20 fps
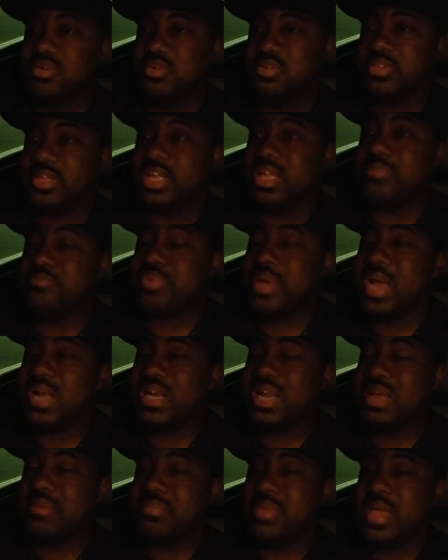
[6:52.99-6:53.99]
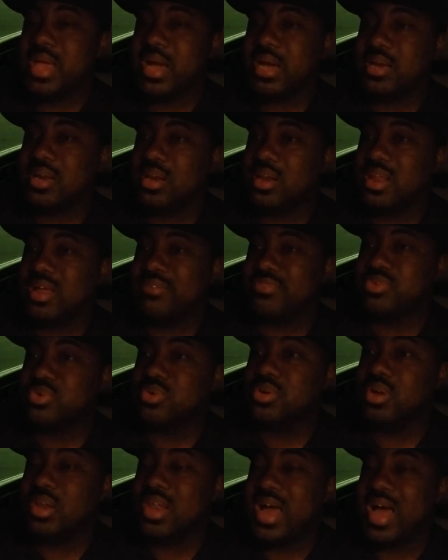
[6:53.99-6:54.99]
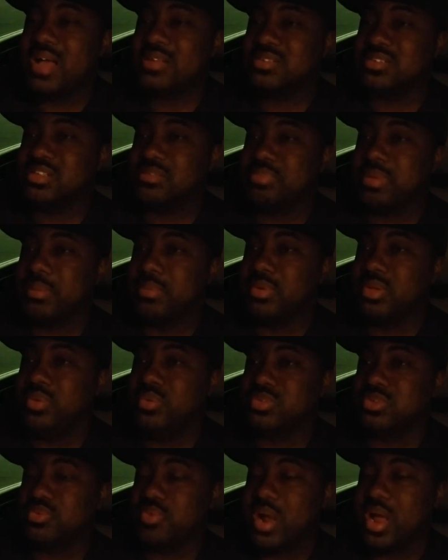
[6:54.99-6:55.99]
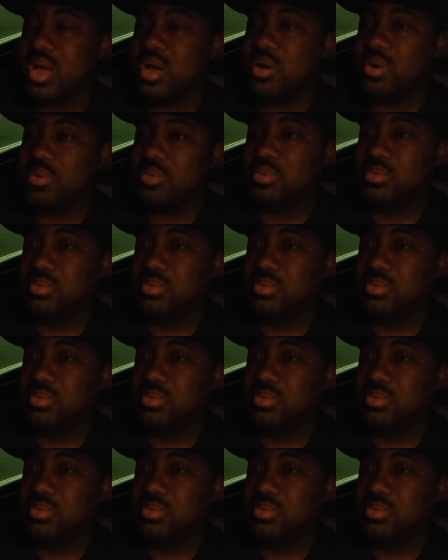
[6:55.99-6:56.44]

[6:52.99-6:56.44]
The impact that man could have left on the lives of the people he was around.